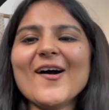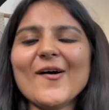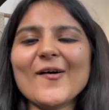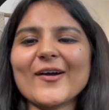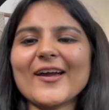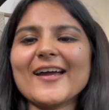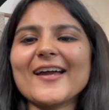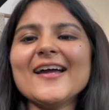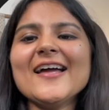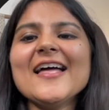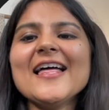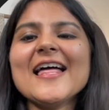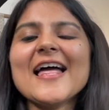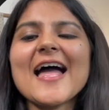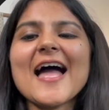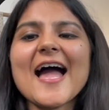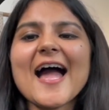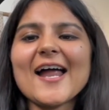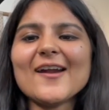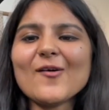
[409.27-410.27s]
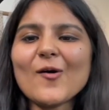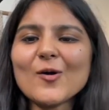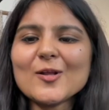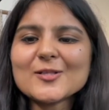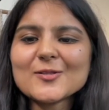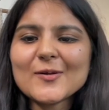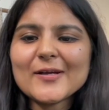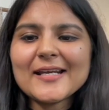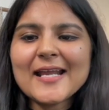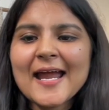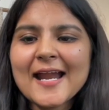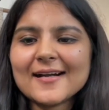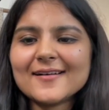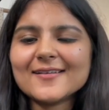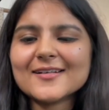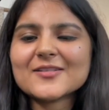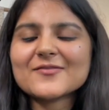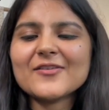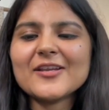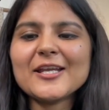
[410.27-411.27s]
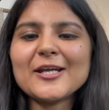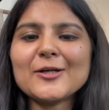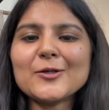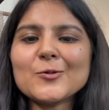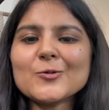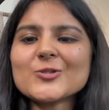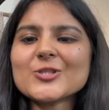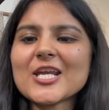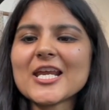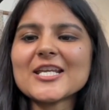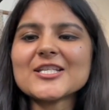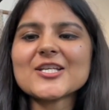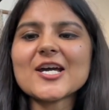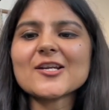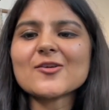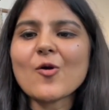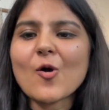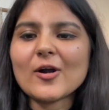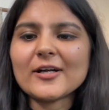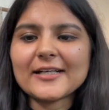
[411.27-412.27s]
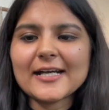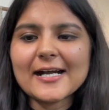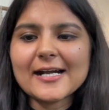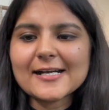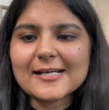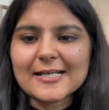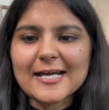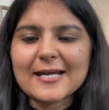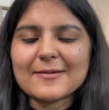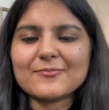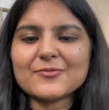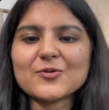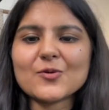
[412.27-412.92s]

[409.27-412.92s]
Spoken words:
Okay. And also in headers, we need to change our content type.